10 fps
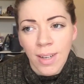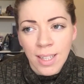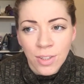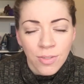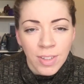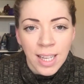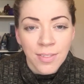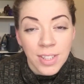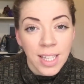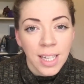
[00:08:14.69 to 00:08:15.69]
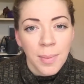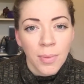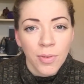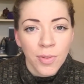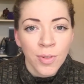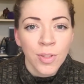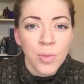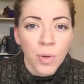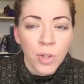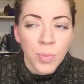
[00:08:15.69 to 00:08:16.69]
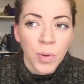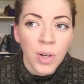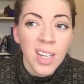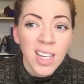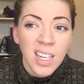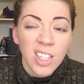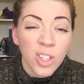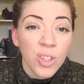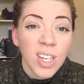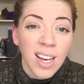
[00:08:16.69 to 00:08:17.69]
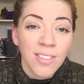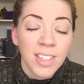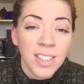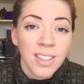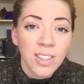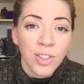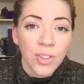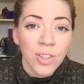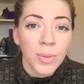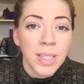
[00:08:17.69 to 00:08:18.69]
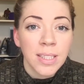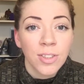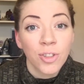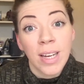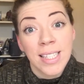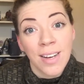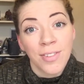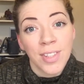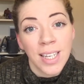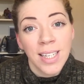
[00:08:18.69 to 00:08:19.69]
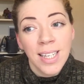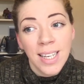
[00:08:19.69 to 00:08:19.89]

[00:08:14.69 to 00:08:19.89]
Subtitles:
I don't really have to think about the food as much, but usually I have something to eat straight after